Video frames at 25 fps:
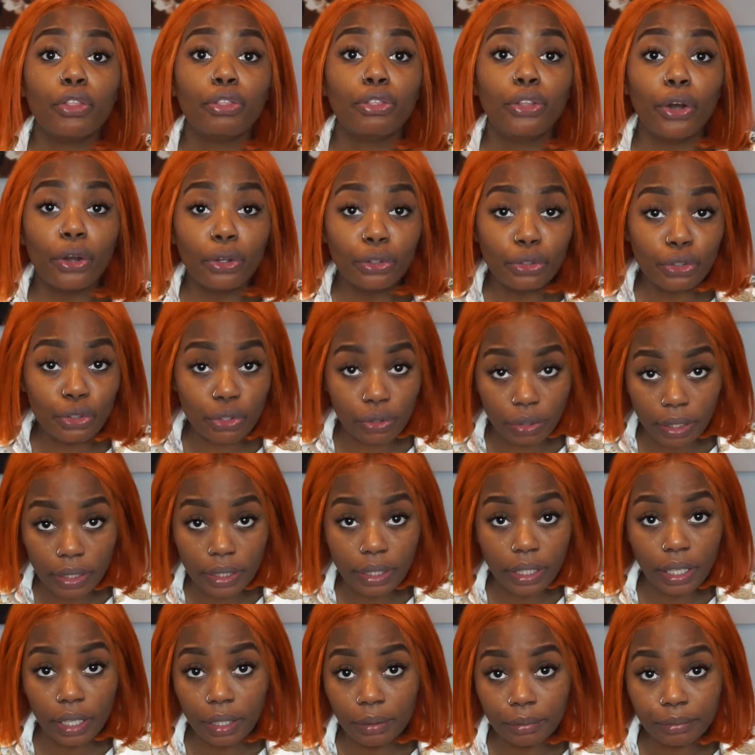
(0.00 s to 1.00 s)
don't
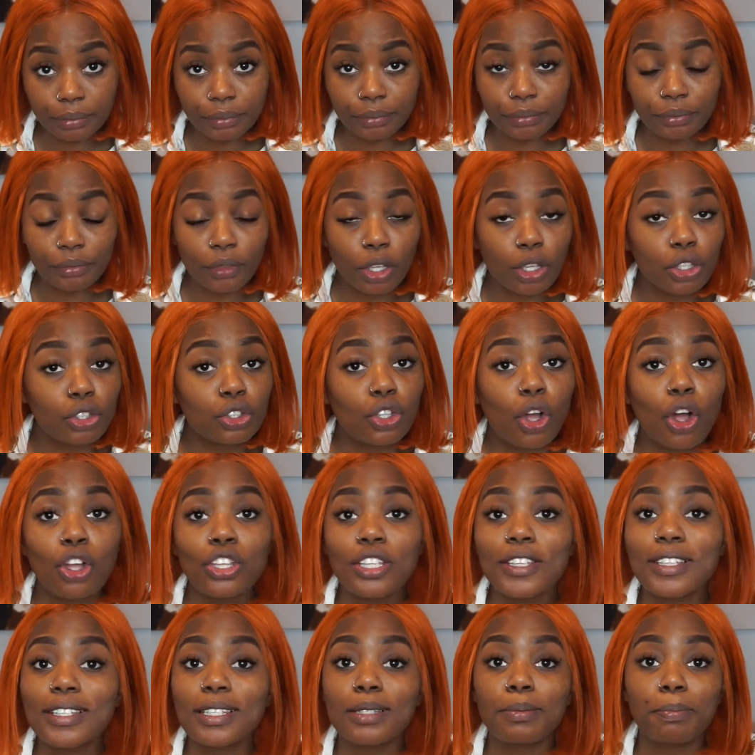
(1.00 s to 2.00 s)
drink it,
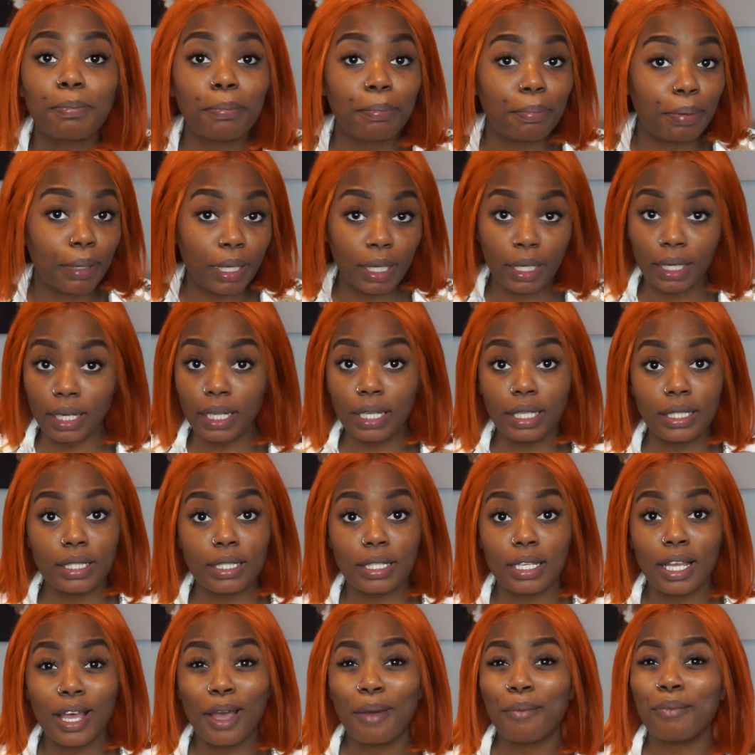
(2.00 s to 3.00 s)
don't spill
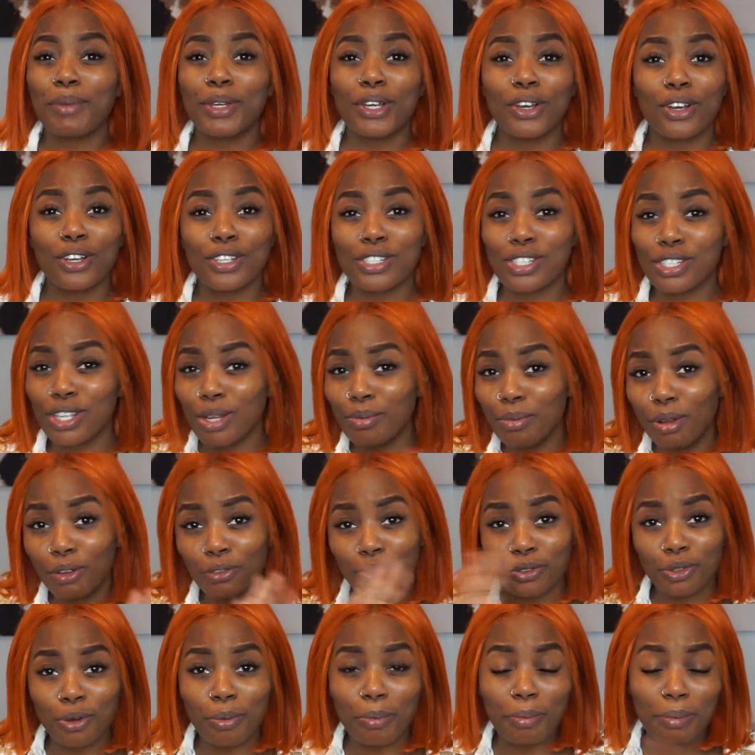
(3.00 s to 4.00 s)
it, because some
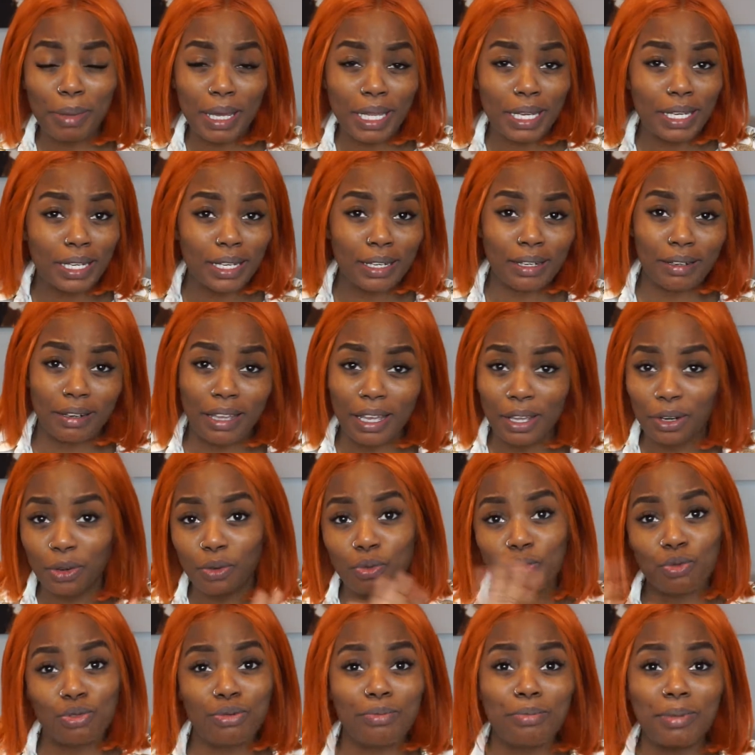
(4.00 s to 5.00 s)
of you men
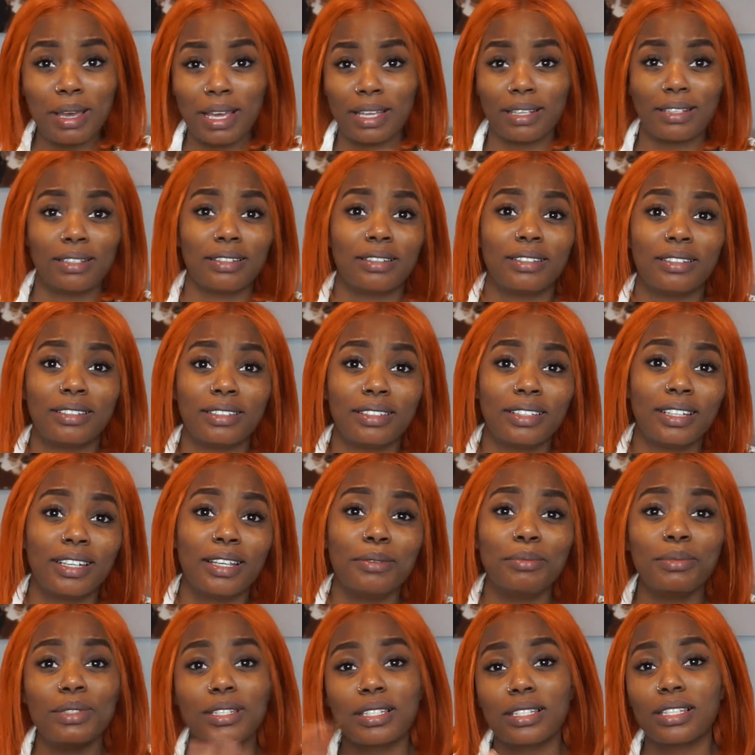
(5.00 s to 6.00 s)
and women,
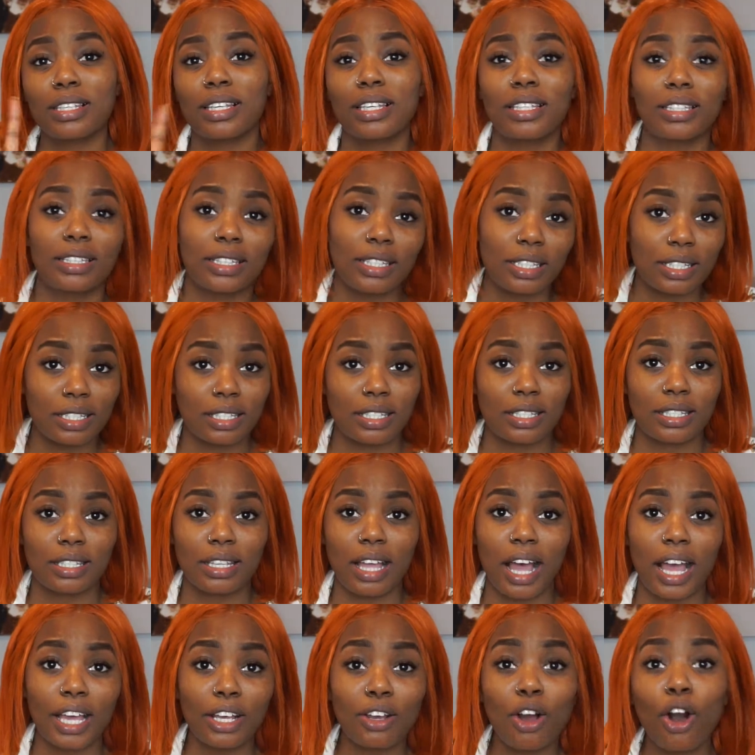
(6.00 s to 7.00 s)
let me say this,
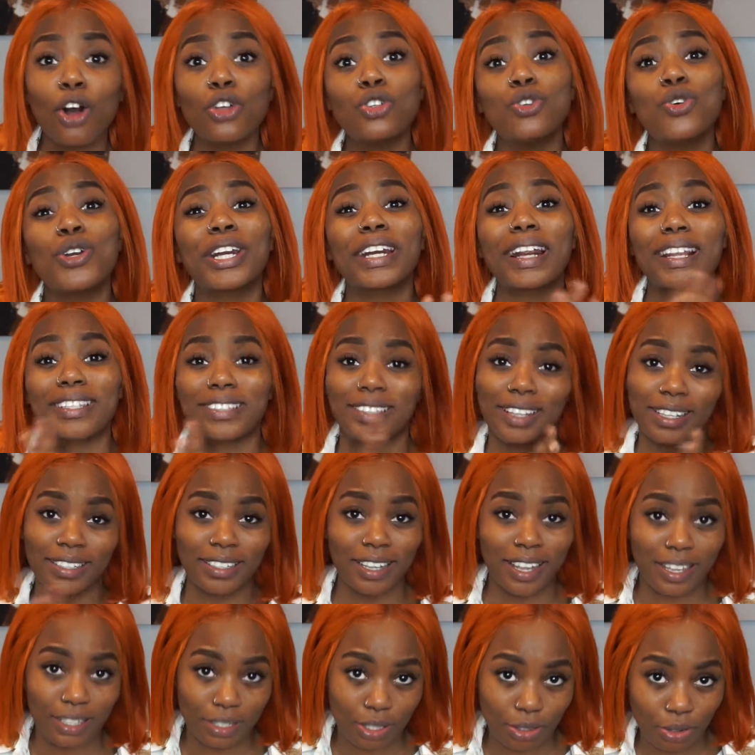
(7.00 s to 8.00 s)
I call you
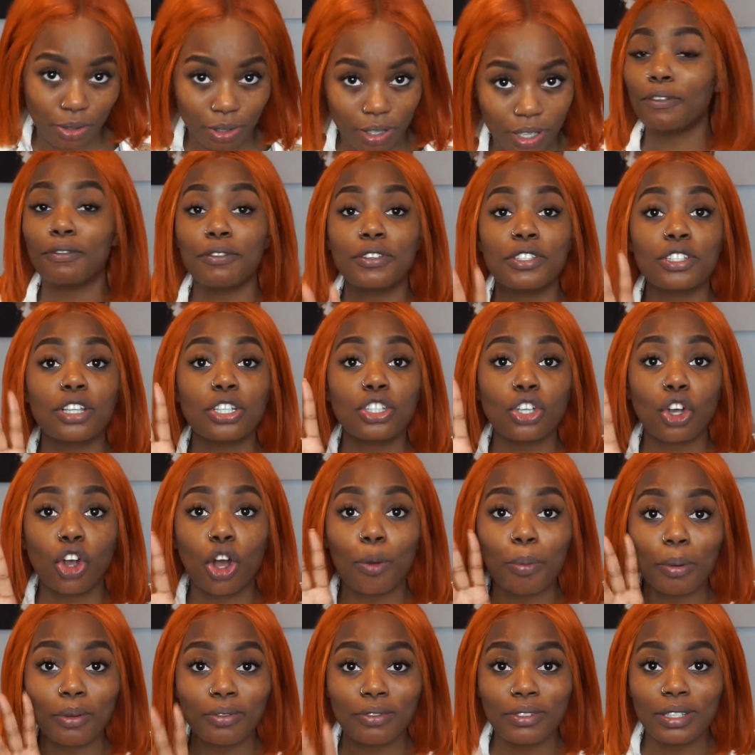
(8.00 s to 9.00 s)
rakshasas, okay? If it's not your
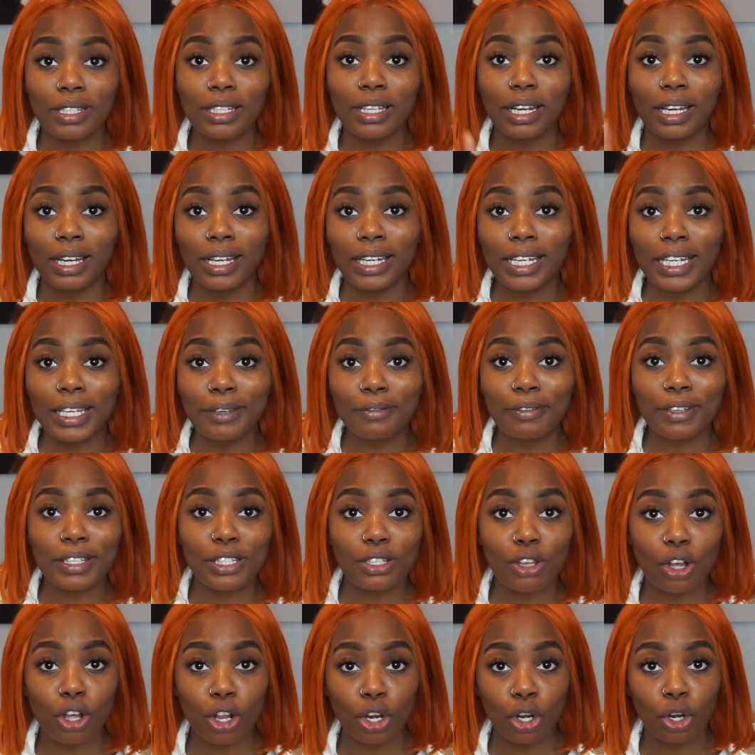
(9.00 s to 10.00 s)
cup of tea, leave
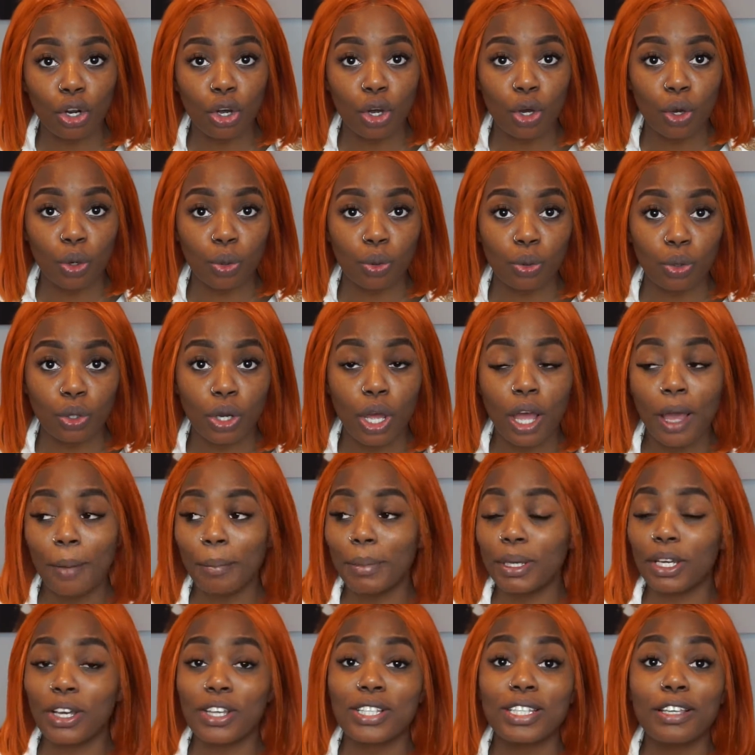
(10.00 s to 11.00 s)
it alone,
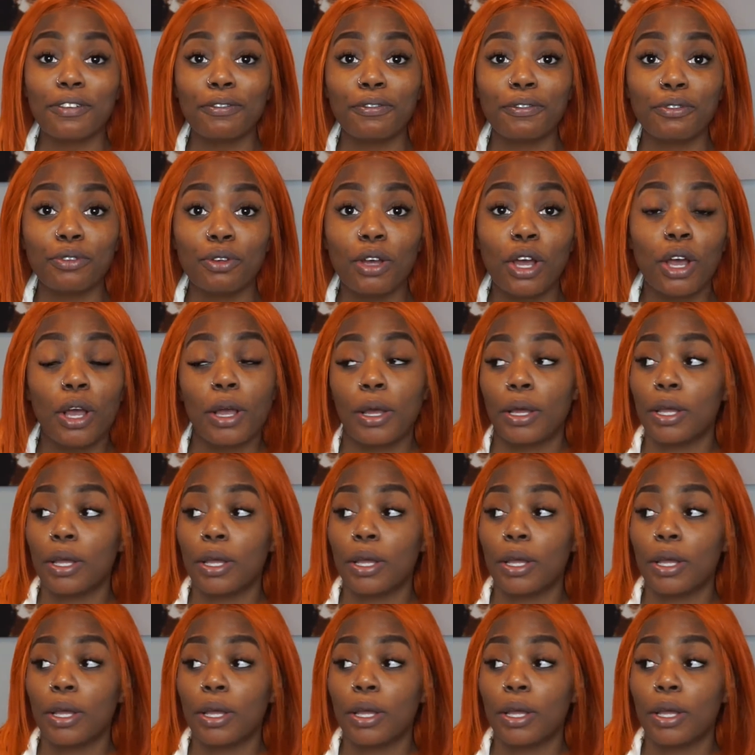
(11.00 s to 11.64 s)
because if you,